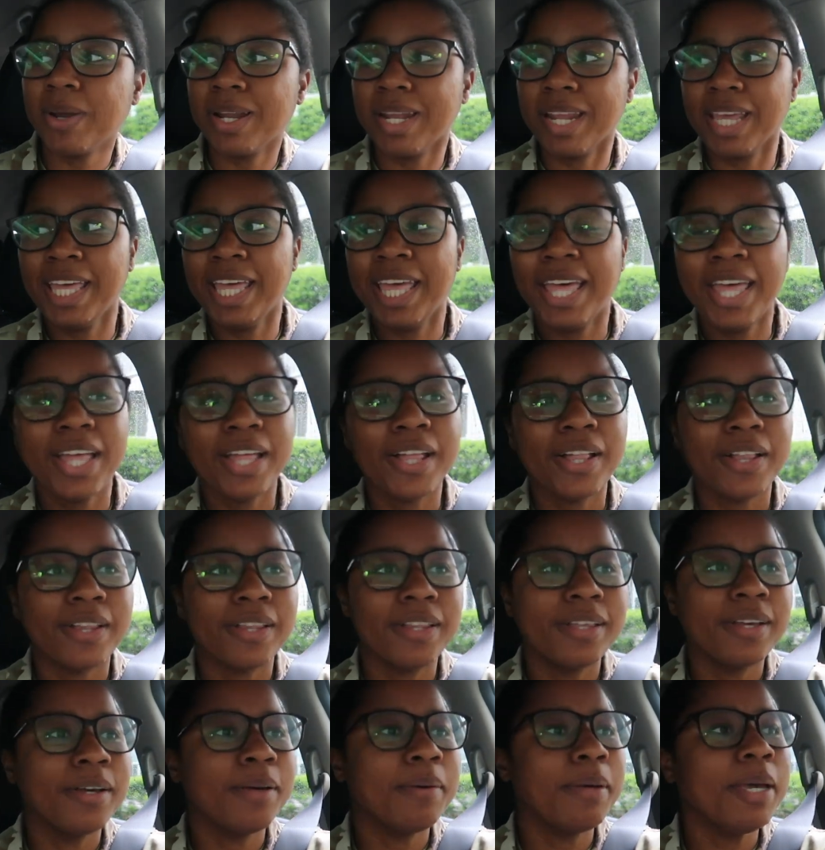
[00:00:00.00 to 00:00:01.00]
way to
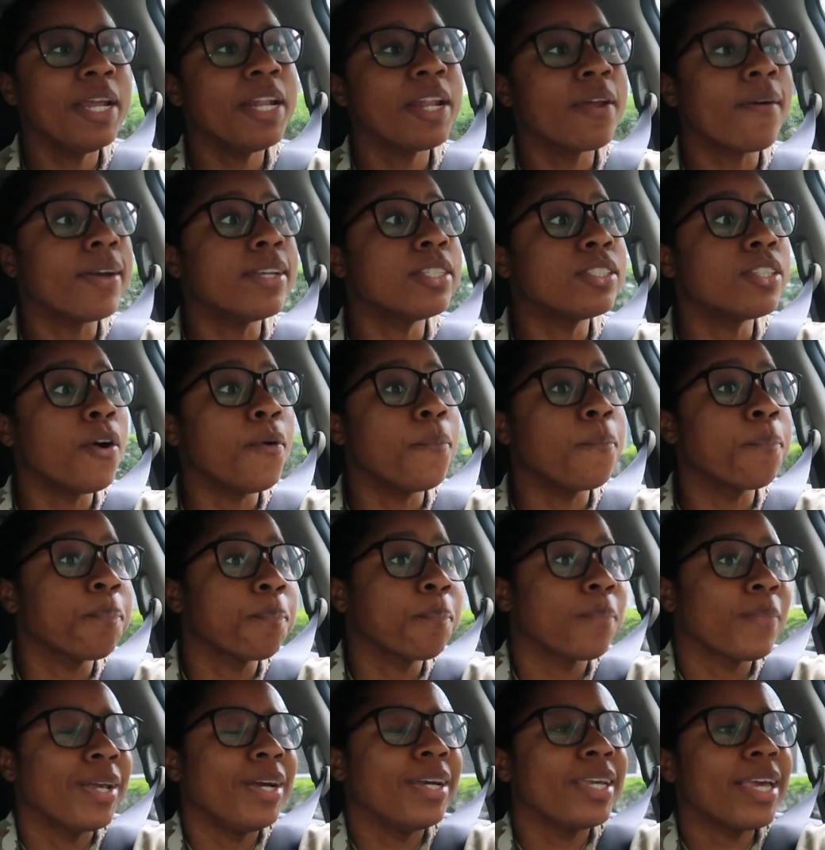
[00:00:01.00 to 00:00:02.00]
hell. Anyway, so
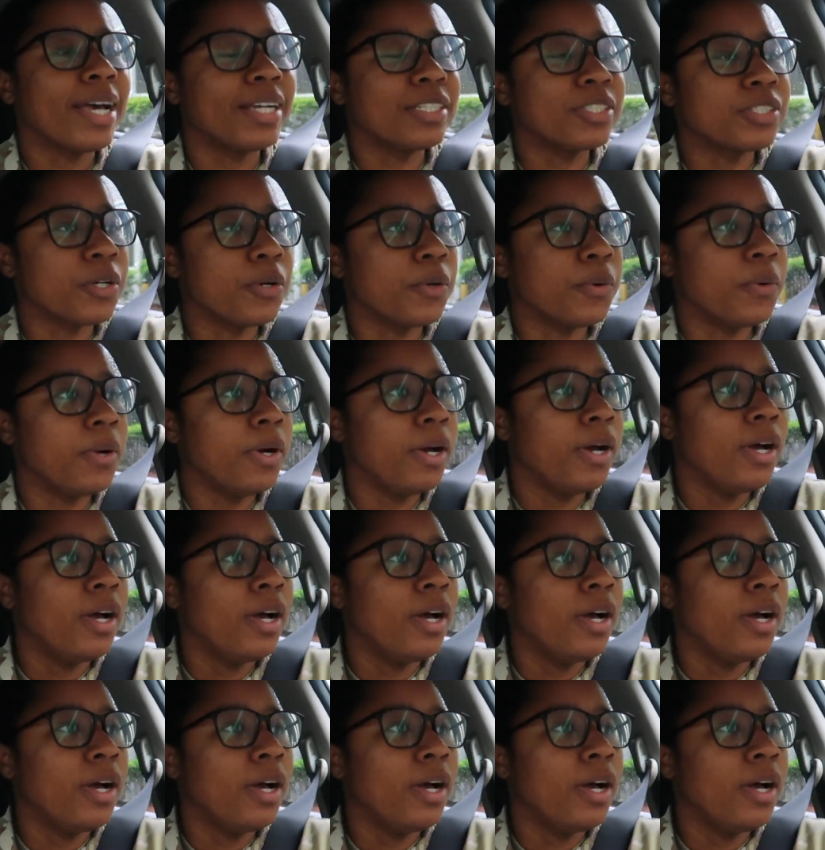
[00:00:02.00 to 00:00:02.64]
yeah, so